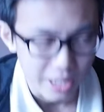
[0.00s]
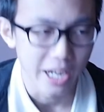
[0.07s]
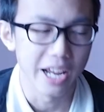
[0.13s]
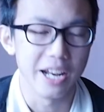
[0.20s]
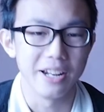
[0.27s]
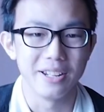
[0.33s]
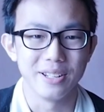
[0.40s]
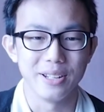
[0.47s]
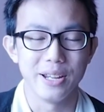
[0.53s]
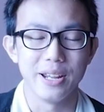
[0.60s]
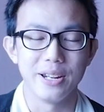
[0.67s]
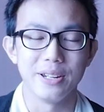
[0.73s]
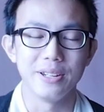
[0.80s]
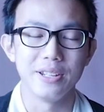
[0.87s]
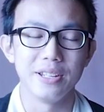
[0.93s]
And
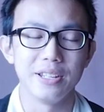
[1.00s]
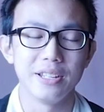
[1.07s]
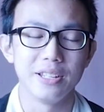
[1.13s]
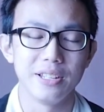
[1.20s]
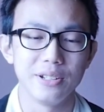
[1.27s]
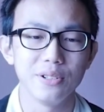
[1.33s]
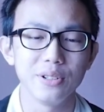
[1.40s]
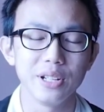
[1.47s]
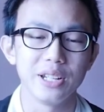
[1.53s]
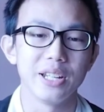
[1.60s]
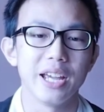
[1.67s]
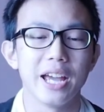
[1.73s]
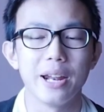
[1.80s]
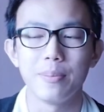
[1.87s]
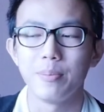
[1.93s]
in
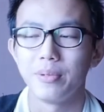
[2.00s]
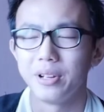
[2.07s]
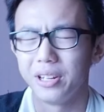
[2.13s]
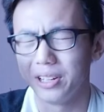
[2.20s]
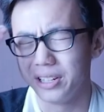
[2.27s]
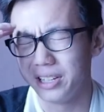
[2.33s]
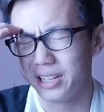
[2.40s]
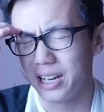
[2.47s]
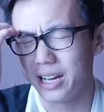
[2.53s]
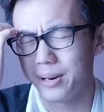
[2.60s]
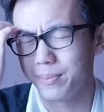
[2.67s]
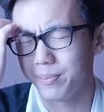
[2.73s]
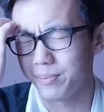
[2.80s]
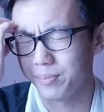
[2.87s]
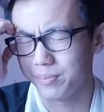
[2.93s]
the
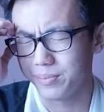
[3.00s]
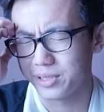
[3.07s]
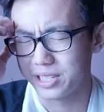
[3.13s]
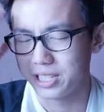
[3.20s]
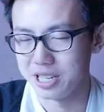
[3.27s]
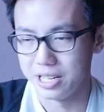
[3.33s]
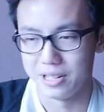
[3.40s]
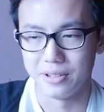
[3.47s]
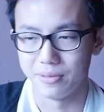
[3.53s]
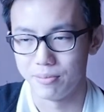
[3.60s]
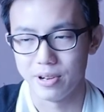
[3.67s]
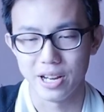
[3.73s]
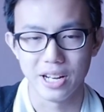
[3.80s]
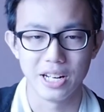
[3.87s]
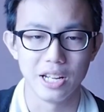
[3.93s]
end scene
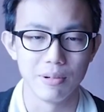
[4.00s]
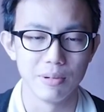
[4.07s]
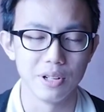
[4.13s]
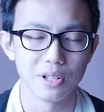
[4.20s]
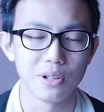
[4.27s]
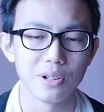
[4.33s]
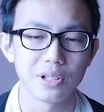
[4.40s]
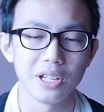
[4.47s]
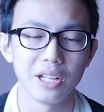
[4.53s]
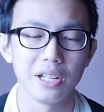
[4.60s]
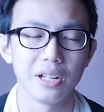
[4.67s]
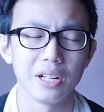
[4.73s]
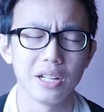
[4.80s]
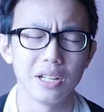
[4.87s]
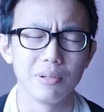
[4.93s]
where they were
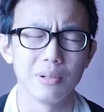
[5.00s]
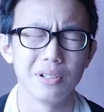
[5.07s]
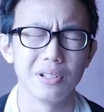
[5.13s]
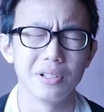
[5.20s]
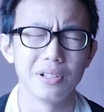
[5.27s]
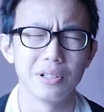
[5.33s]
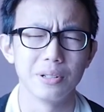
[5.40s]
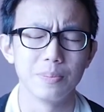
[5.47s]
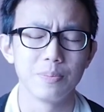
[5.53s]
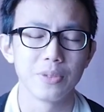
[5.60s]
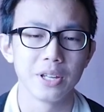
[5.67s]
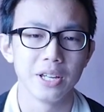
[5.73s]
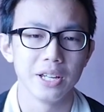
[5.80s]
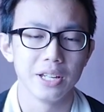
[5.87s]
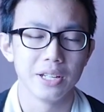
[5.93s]
talking and where
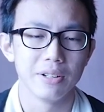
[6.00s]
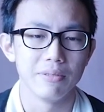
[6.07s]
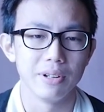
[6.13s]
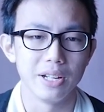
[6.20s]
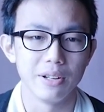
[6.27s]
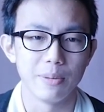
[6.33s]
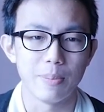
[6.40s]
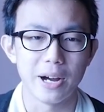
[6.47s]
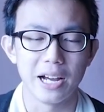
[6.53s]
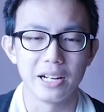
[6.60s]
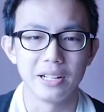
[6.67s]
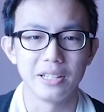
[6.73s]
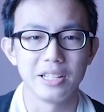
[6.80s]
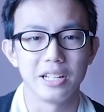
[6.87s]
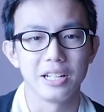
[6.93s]
they were
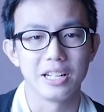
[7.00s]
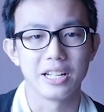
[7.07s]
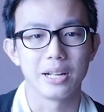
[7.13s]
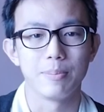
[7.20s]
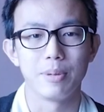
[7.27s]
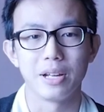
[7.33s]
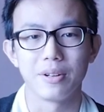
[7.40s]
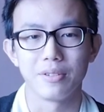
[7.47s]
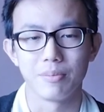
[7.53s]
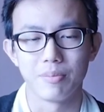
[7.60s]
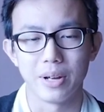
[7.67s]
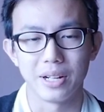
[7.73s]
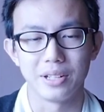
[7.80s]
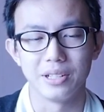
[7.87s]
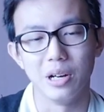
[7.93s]
piloting their big
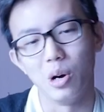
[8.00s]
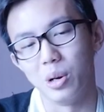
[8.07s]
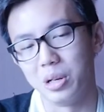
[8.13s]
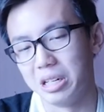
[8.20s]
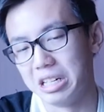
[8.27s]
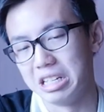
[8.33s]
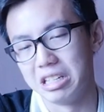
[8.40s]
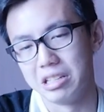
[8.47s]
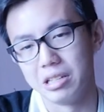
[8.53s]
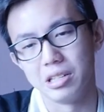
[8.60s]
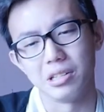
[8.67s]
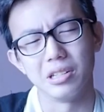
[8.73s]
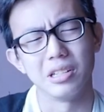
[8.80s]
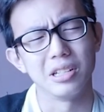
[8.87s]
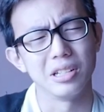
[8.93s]
battle on
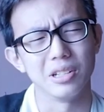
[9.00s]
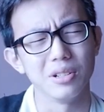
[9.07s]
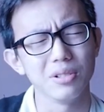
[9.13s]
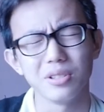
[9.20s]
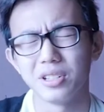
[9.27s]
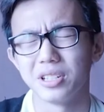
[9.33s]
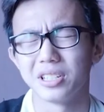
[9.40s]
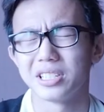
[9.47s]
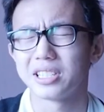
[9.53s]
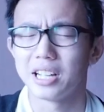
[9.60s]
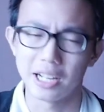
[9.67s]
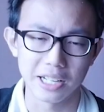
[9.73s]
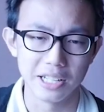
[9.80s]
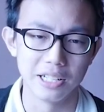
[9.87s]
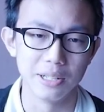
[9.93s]
the
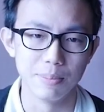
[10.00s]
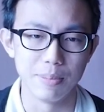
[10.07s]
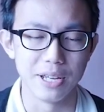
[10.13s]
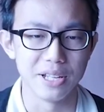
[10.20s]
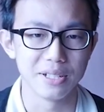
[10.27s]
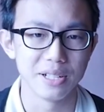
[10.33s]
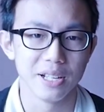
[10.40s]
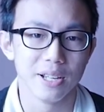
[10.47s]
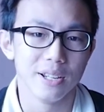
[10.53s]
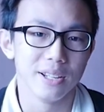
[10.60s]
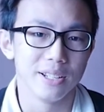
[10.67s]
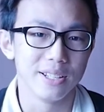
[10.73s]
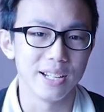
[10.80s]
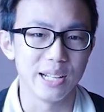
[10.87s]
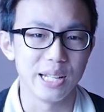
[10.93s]
Starkiller base.
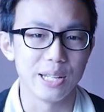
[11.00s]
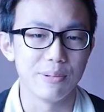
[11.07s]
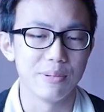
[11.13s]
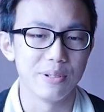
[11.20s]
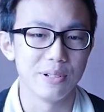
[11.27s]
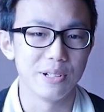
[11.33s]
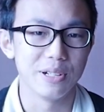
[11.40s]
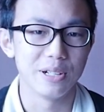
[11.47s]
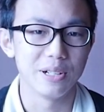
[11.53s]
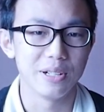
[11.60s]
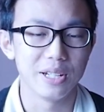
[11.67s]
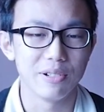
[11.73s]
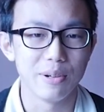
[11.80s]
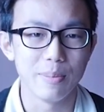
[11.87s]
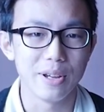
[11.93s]
Yeah, there
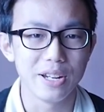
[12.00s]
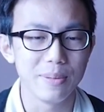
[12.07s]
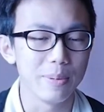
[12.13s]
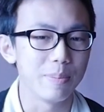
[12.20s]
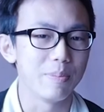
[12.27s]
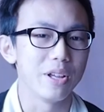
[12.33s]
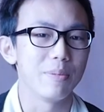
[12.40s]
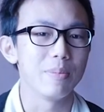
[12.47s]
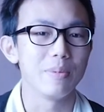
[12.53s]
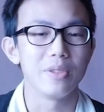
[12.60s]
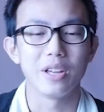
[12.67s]
were many people.